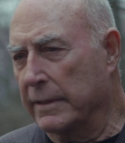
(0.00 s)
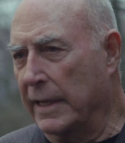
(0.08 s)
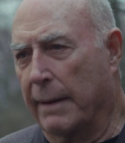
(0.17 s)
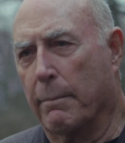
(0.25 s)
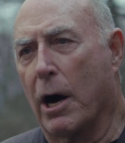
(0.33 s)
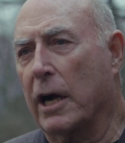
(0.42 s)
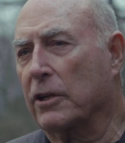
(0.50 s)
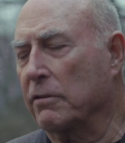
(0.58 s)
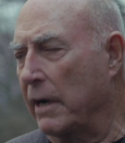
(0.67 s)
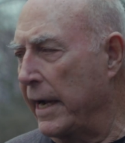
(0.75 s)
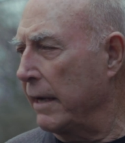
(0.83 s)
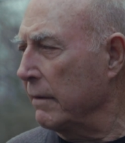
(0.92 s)
a mock
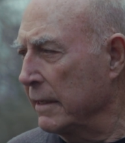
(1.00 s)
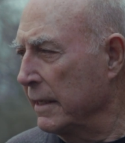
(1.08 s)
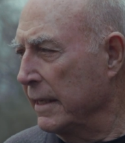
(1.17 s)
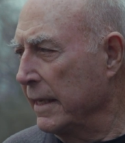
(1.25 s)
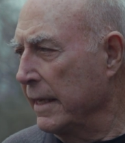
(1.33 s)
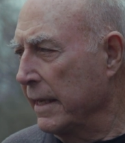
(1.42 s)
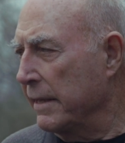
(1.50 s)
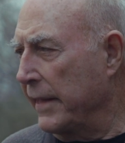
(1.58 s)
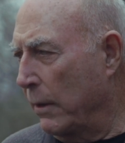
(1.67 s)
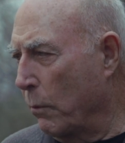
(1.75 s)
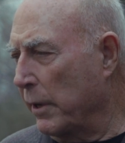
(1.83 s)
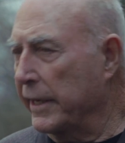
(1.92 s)
trial.
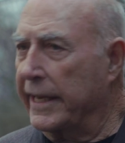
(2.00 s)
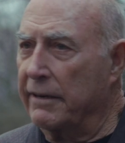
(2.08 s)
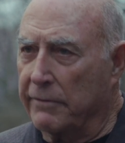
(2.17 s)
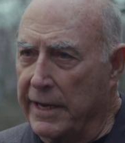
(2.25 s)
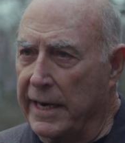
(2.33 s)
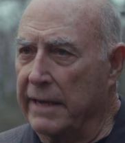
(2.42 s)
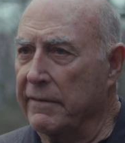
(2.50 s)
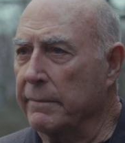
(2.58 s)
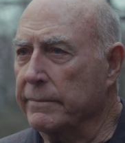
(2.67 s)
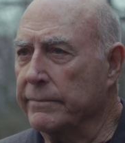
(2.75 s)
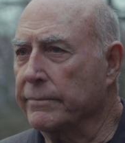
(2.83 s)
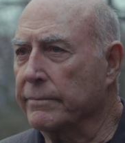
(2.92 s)
They wanted to get rid of him.